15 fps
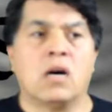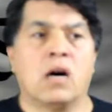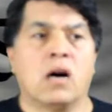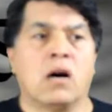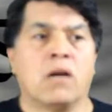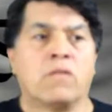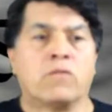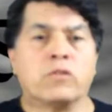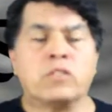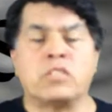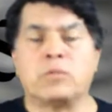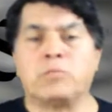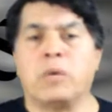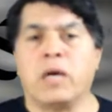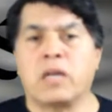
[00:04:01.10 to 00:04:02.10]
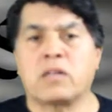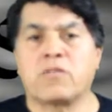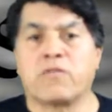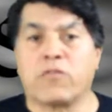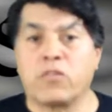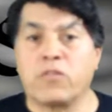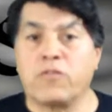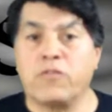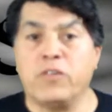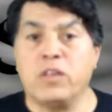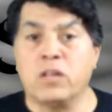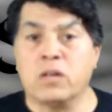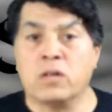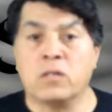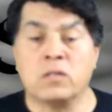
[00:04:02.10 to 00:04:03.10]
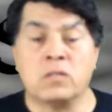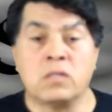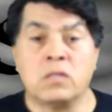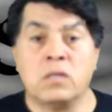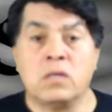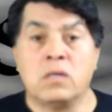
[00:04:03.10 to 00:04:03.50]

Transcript: of respect for the field,